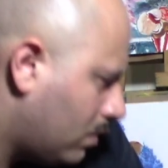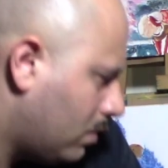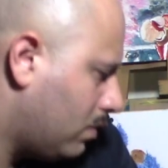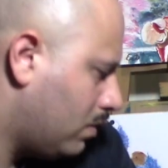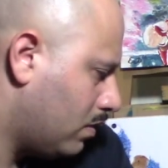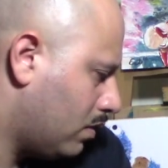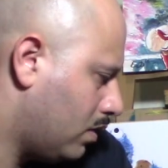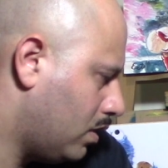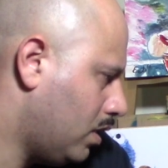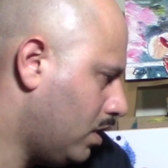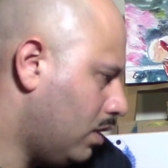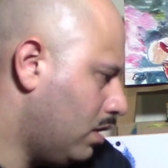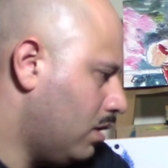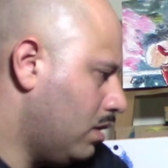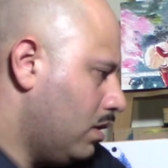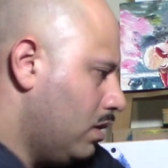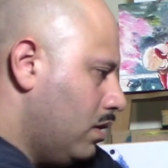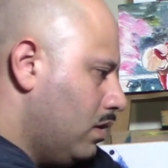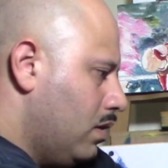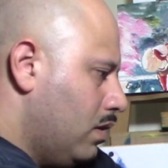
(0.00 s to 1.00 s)
Okay,
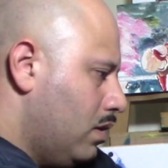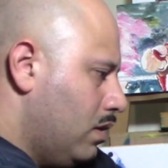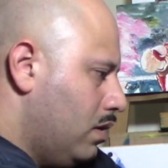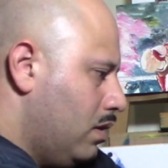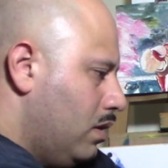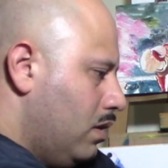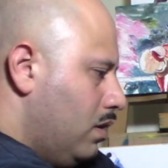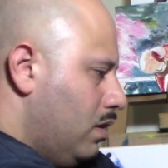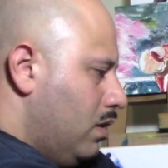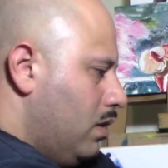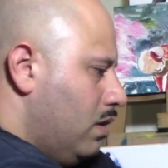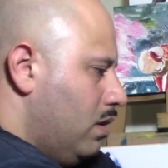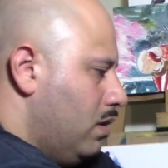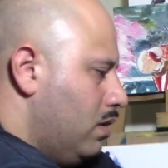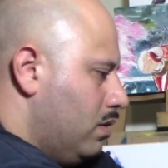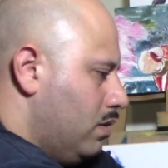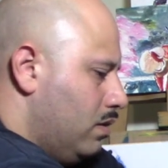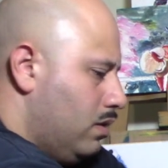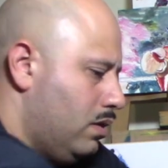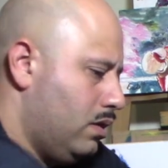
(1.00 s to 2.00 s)

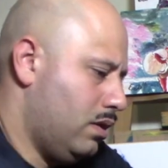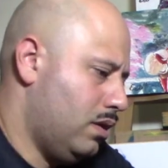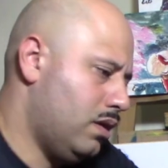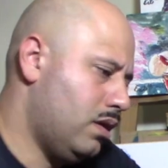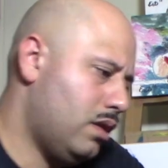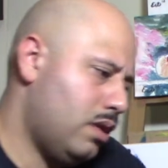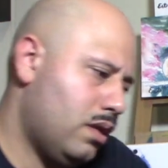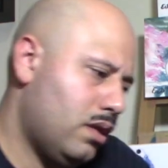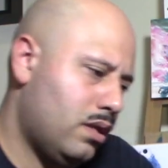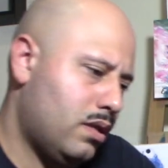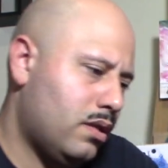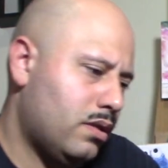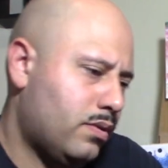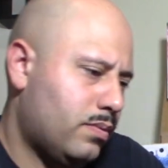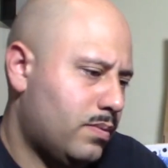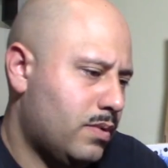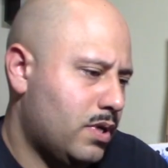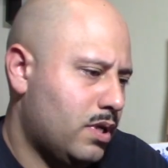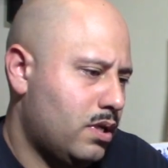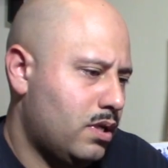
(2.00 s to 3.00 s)
and
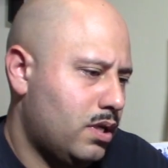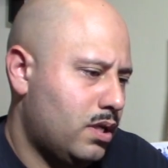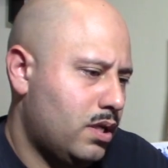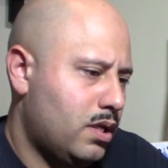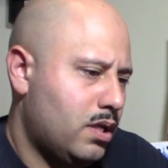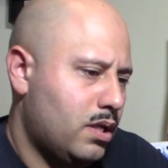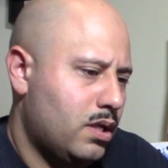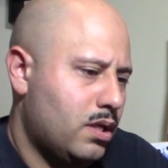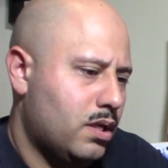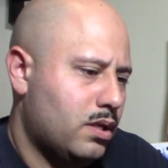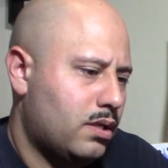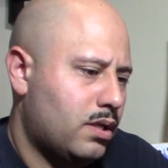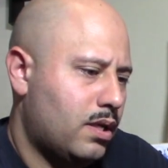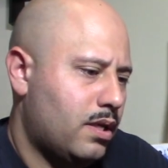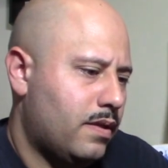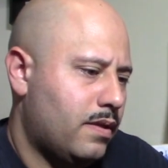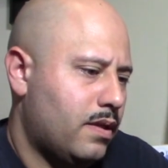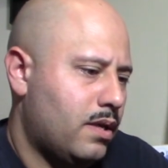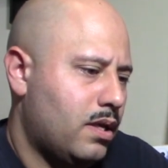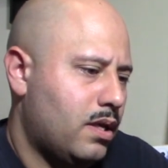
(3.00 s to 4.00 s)
this one is, I
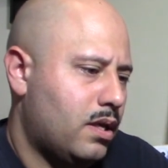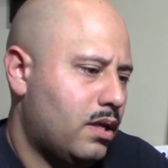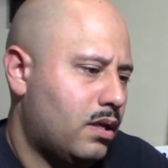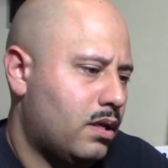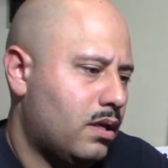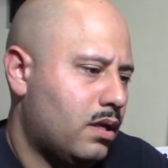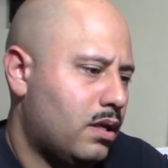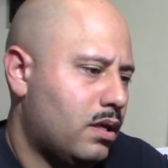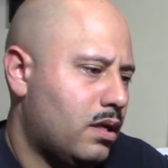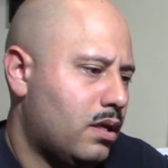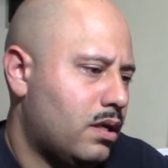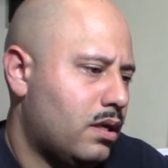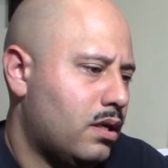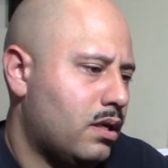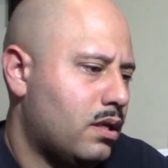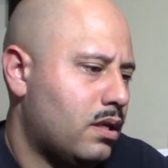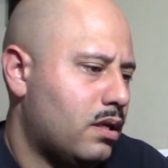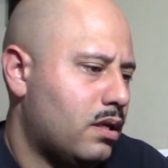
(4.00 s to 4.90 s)
think, the